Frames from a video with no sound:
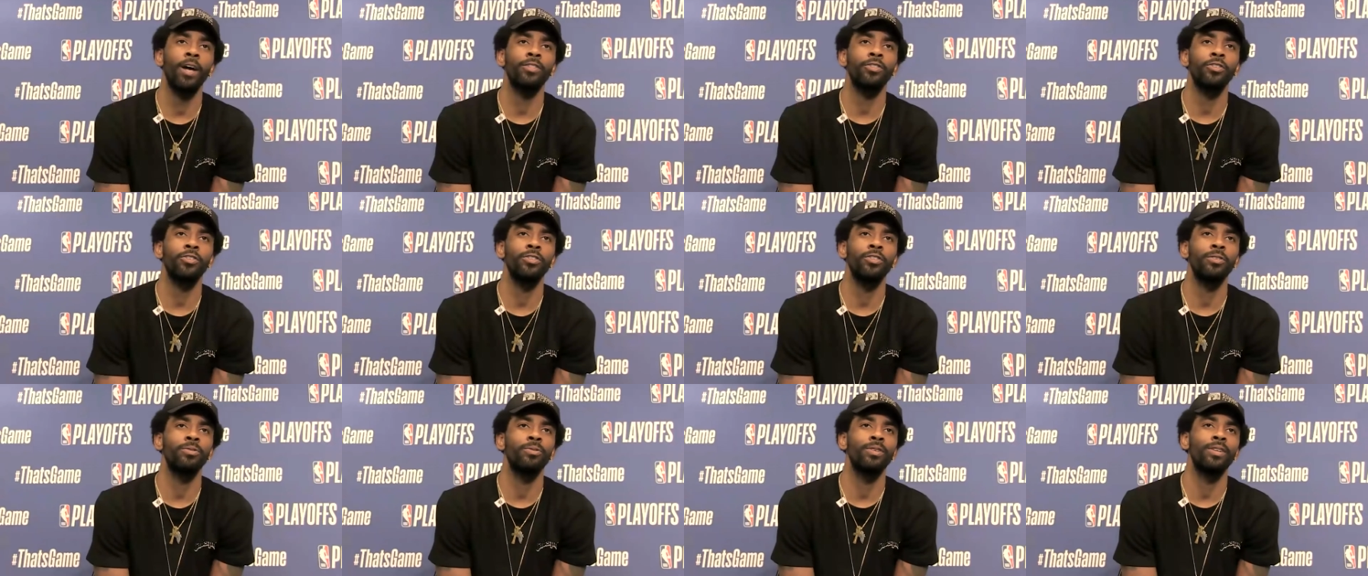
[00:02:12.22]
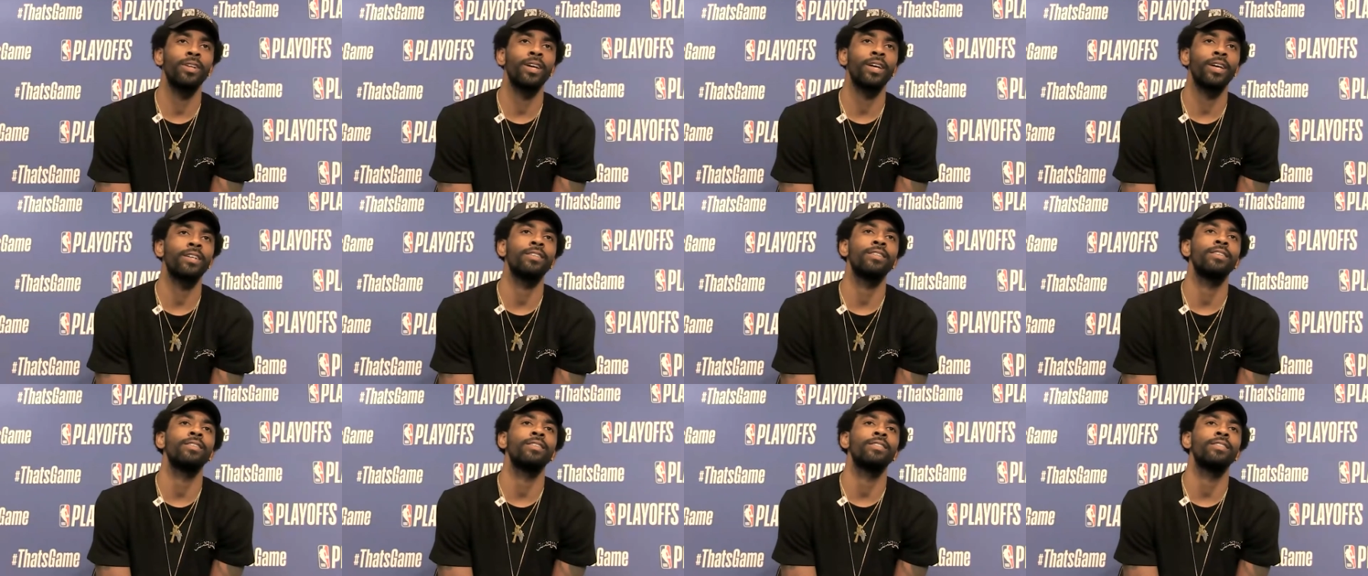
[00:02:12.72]
the only one that
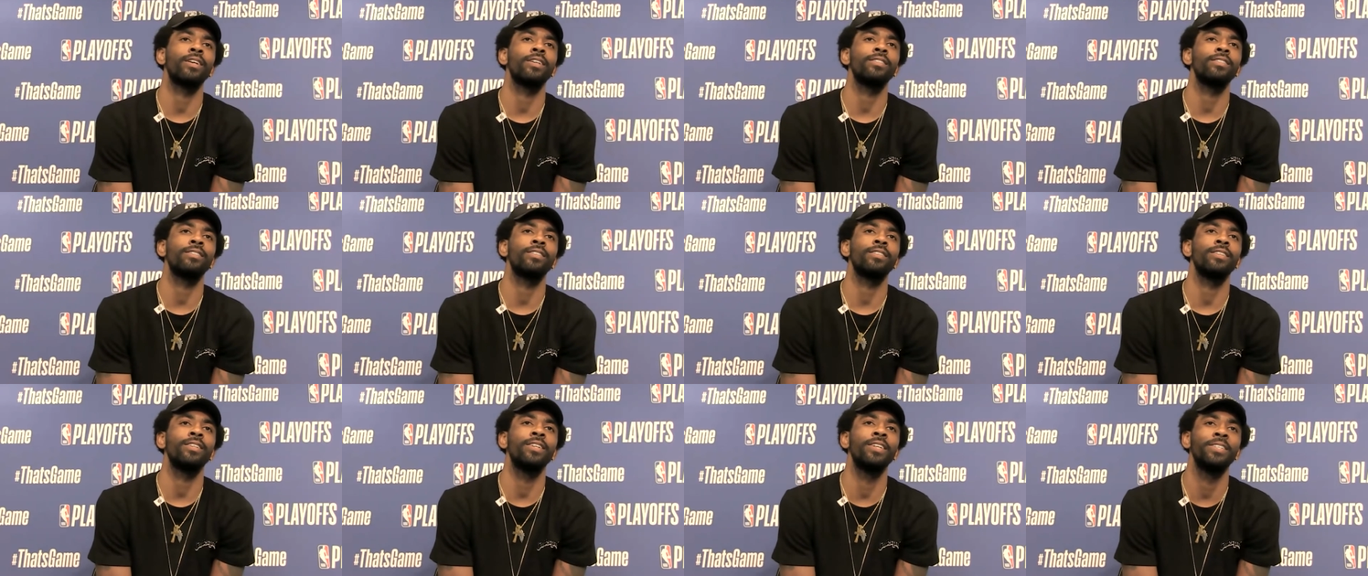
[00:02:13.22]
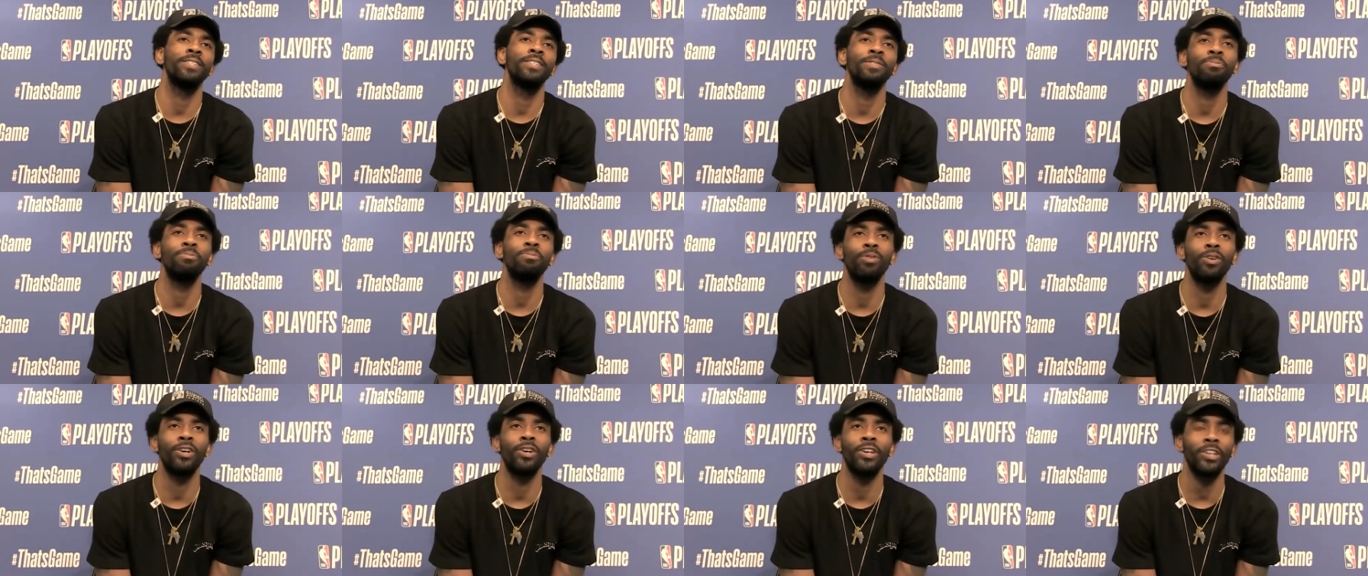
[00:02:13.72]
could attest to this,
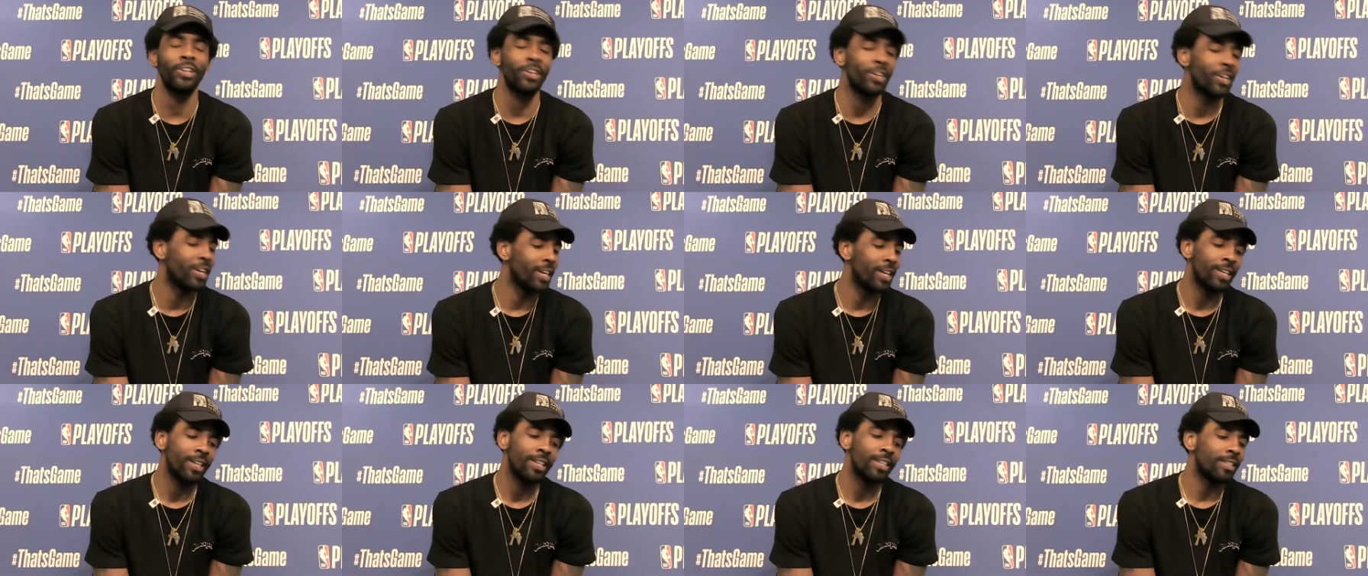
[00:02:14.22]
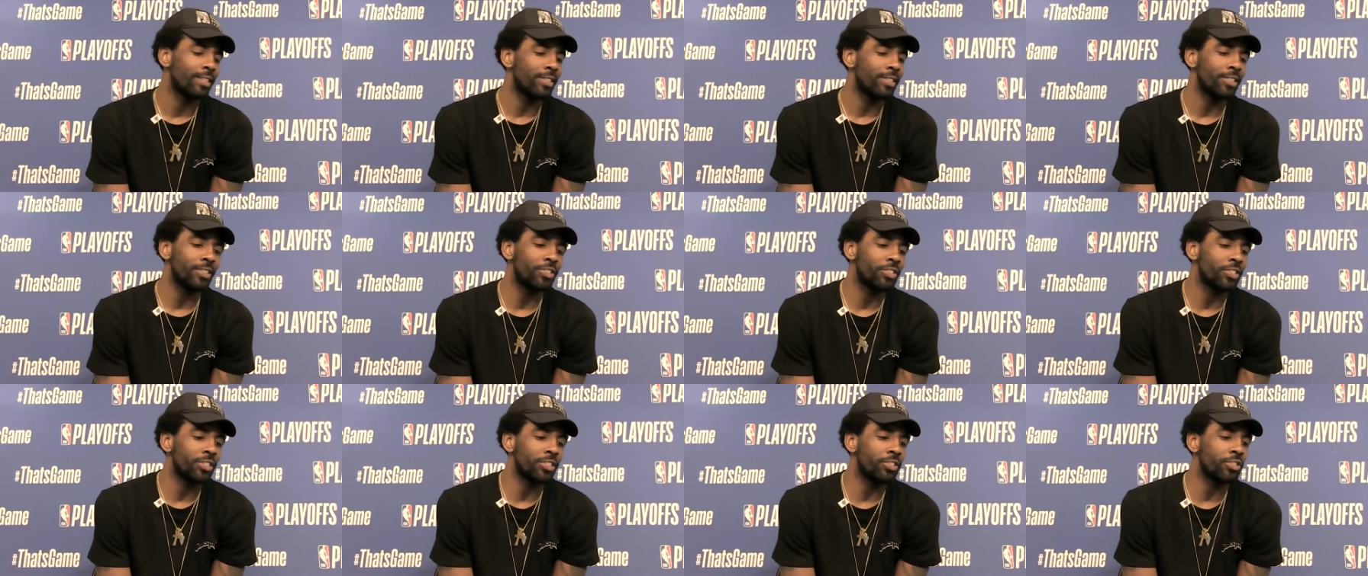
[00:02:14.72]
but
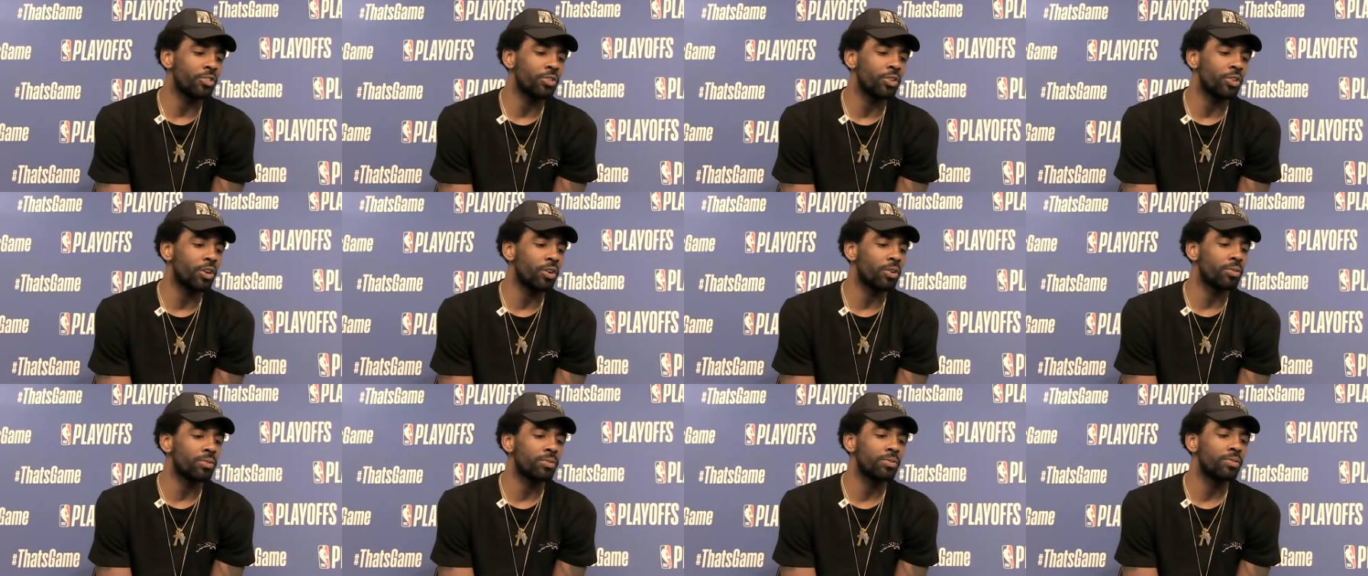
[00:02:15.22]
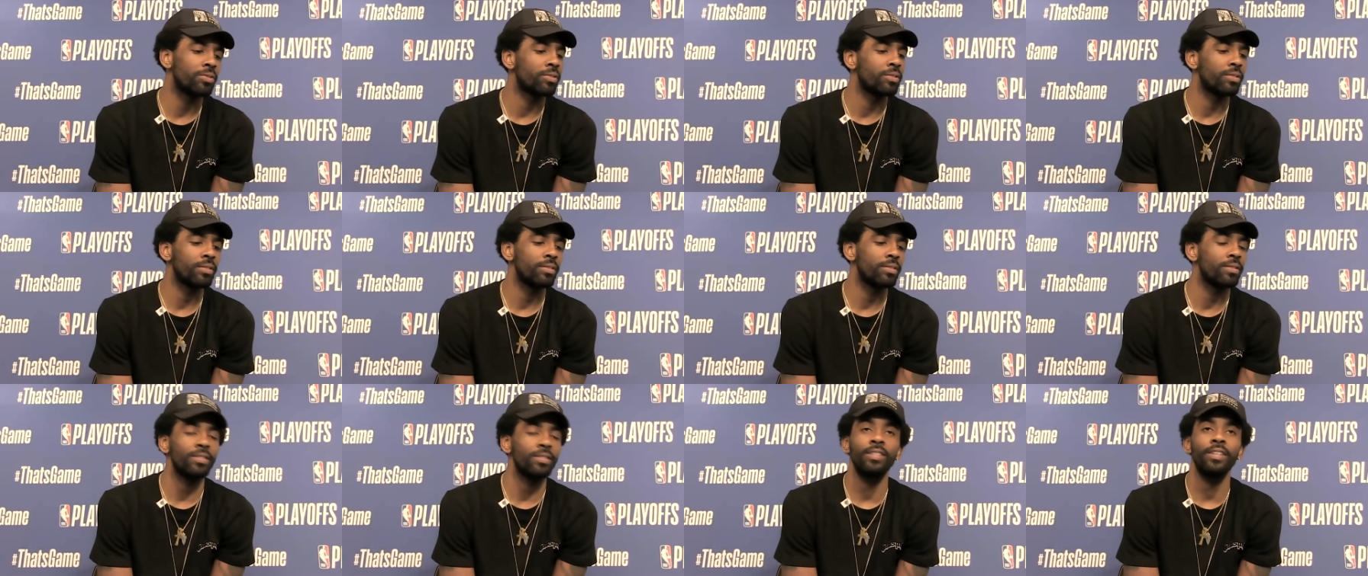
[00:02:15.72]
it's just, you know,
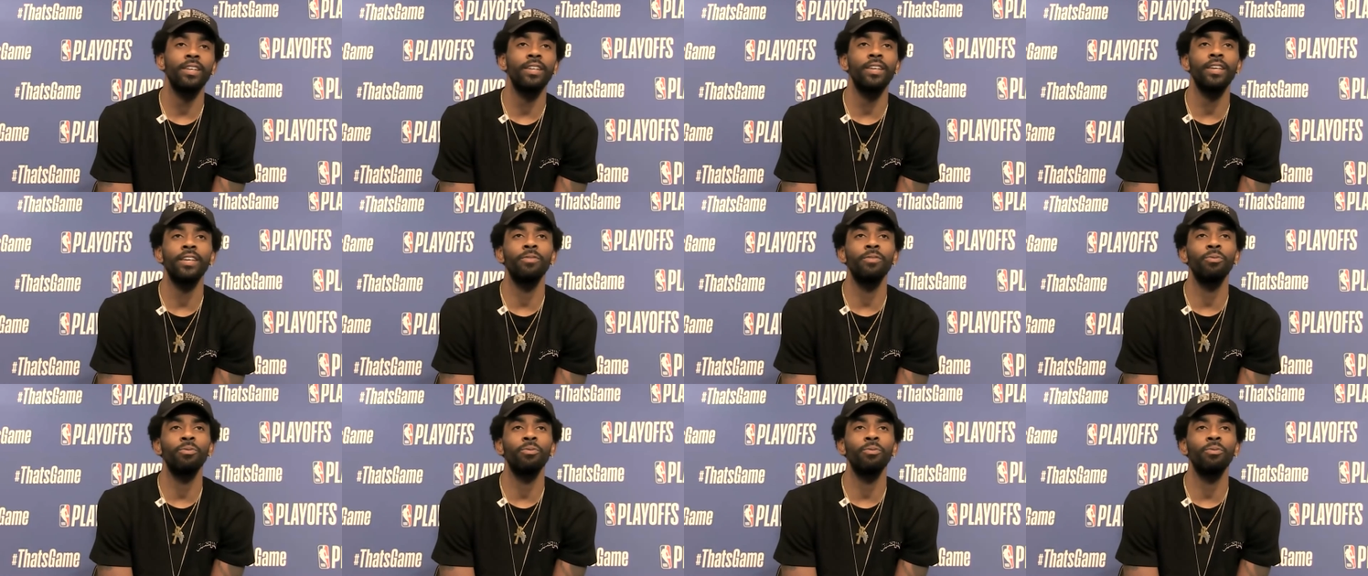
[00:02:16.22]
it